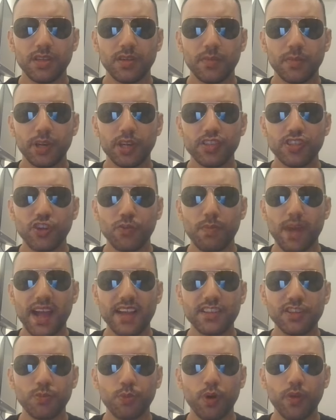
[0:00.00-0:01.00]
Because no
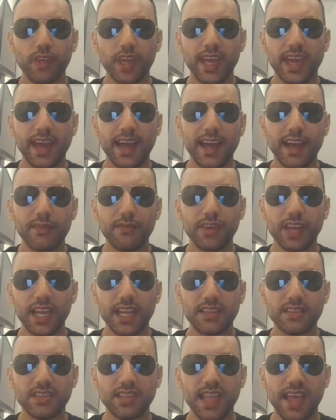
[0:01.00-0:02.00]
matter what they have,
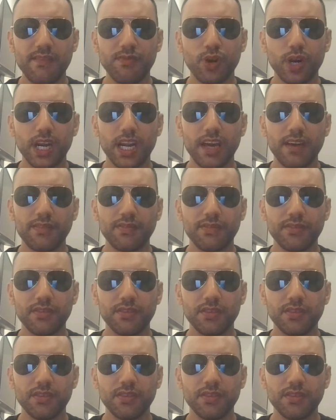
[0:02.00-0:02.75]
it's never enough.